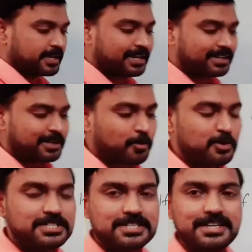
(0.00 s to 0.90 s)
Here the
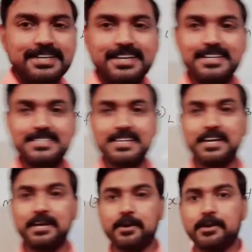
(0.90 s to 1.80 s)
question is
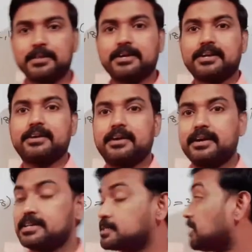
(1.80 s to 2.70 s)

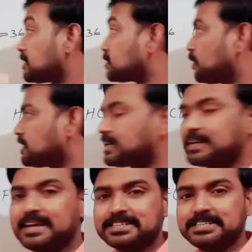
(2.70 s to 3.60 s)
based on the
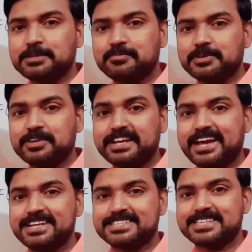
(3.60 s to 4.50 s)
relationship between
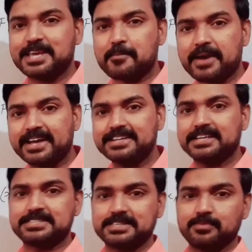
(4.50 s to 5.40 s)
LCM and
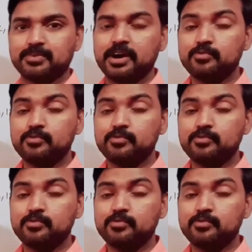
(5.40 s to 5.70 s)
HCF.